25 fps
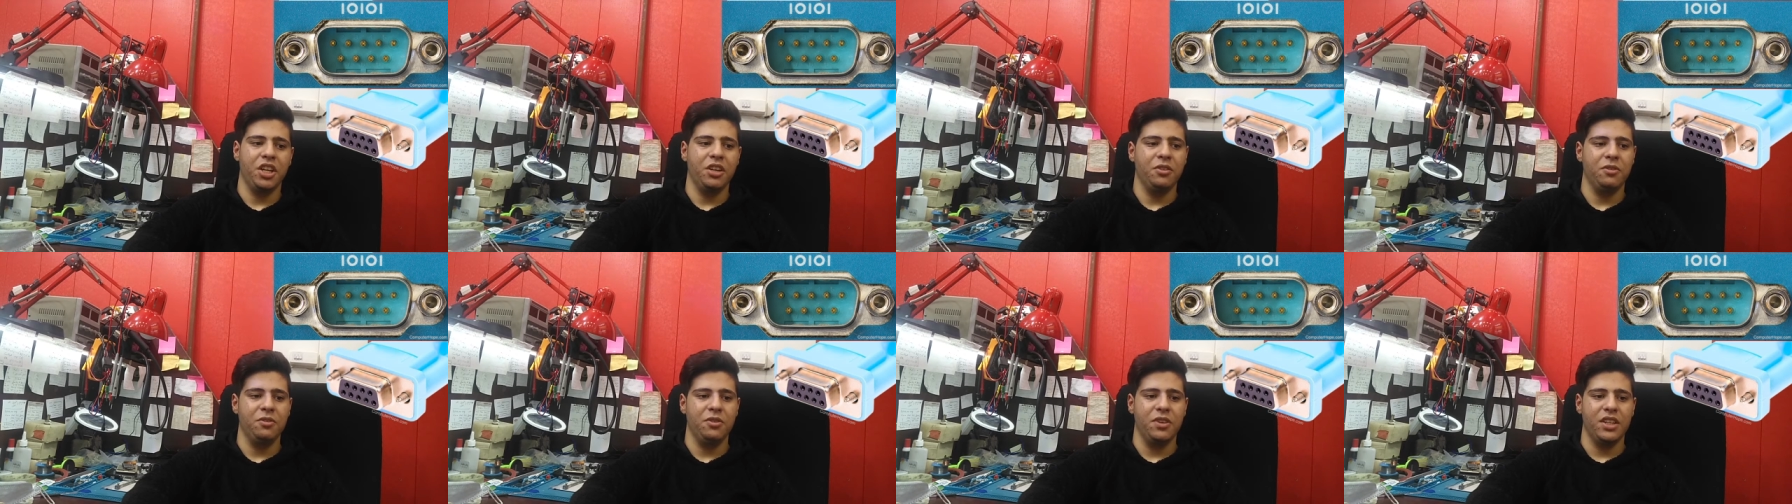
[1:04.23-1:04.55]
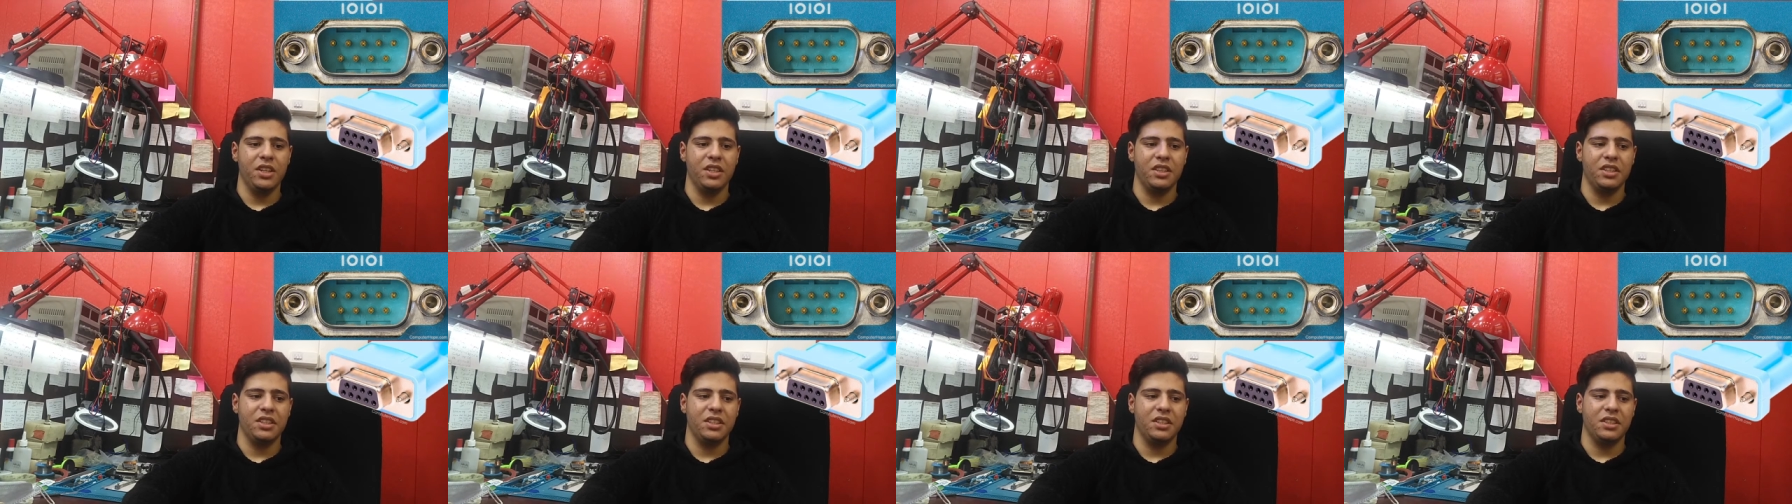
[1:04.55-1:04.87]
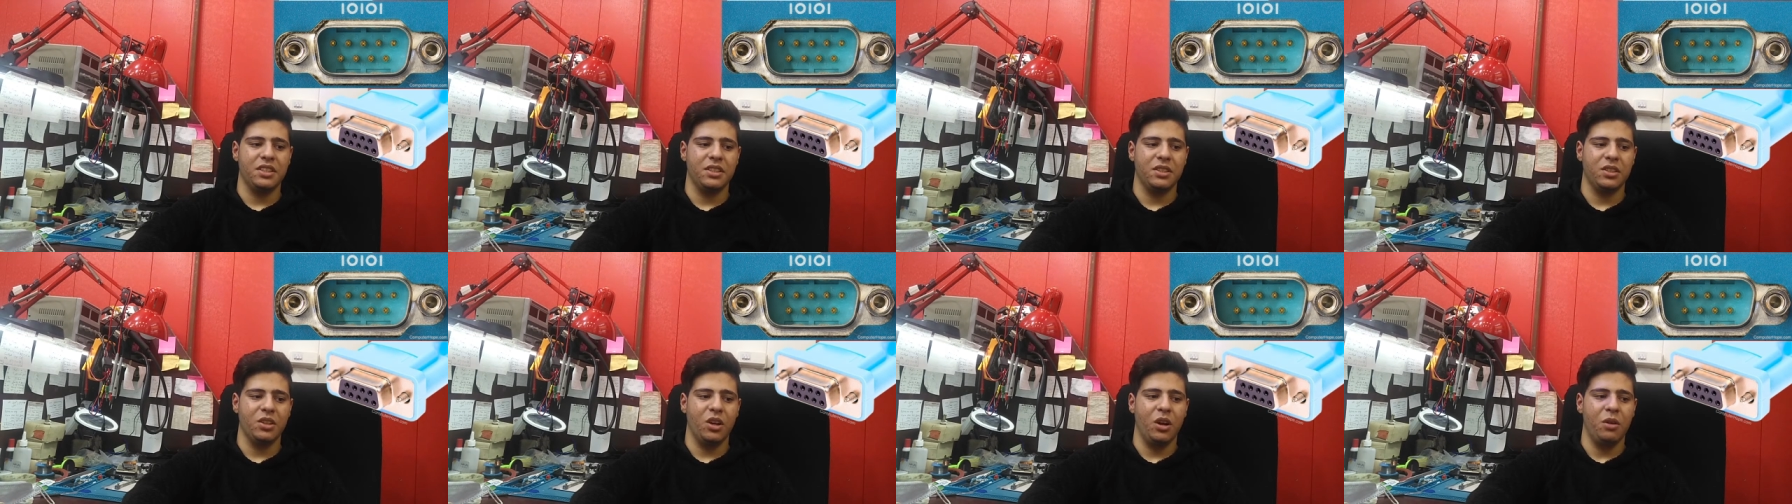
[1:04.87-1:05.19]
with
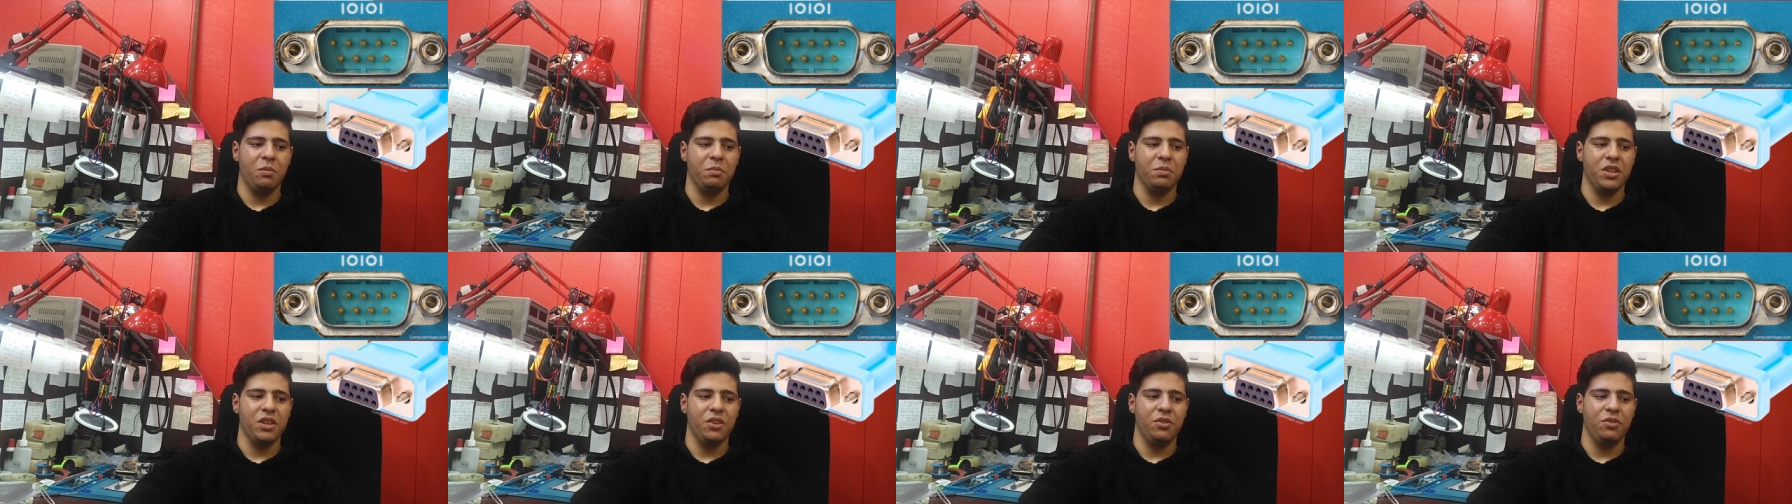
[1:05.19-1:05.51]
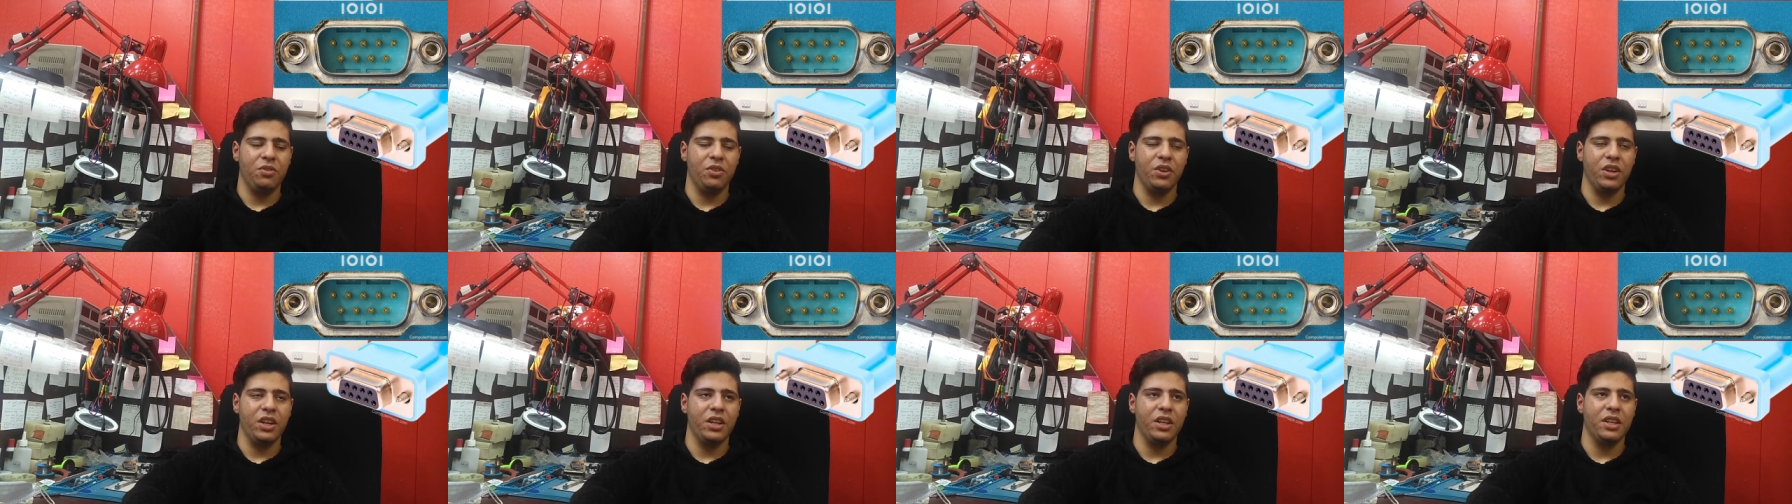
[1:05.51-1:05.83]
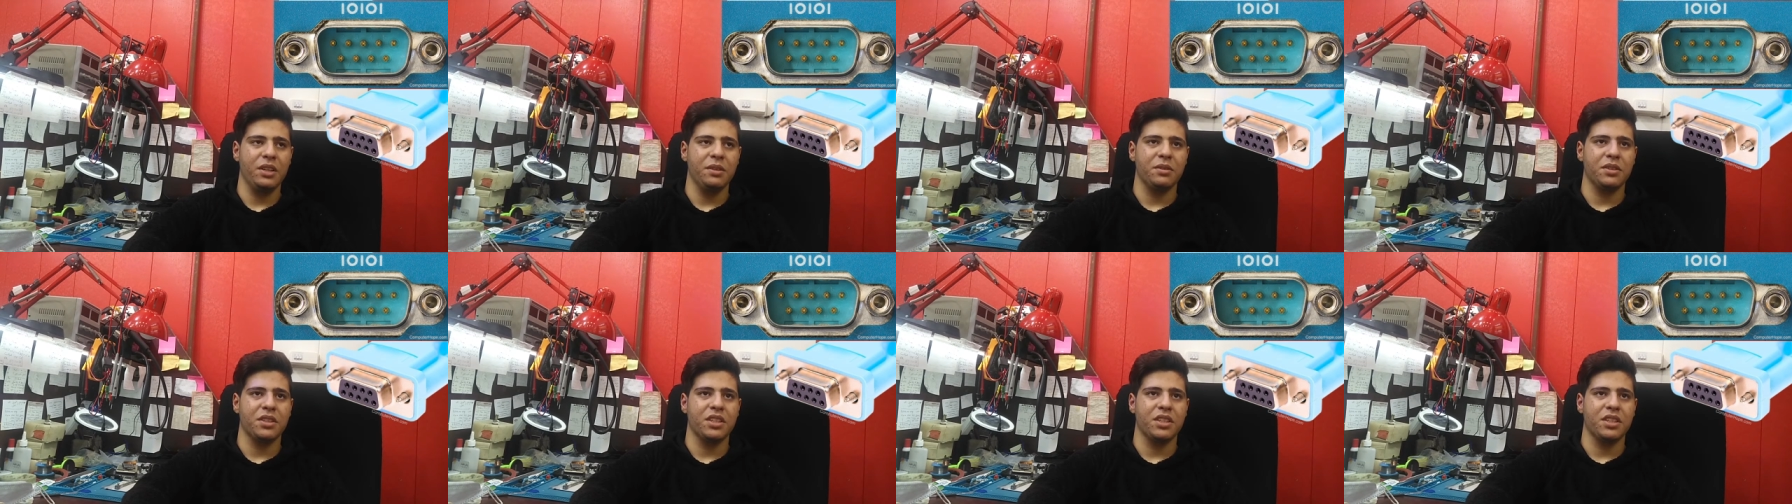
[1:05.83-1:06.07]
some different